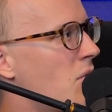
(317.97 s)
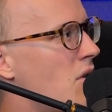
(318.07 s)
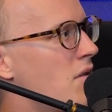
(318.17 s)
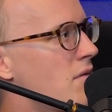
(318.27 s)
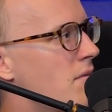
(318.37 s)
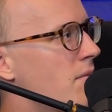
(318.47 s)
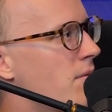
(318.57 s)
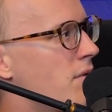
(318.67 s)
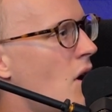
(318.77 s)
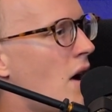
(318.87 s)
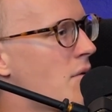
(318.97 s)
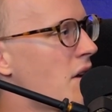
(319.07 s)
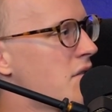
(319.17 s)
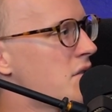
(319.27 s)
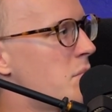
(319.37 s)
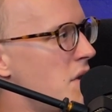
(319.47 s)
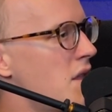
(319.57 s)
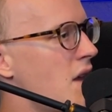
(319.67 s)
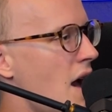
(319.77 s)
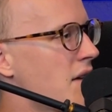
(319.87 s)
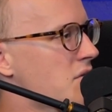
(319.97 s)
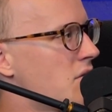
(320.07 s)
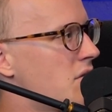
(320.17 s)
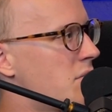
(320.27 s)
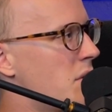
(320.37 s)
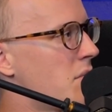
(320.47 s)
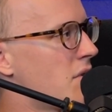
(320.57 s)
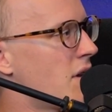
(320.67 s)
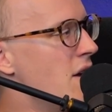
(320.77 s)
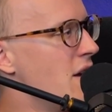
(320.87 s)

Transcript: well, no, I'd rather just be the asshole and people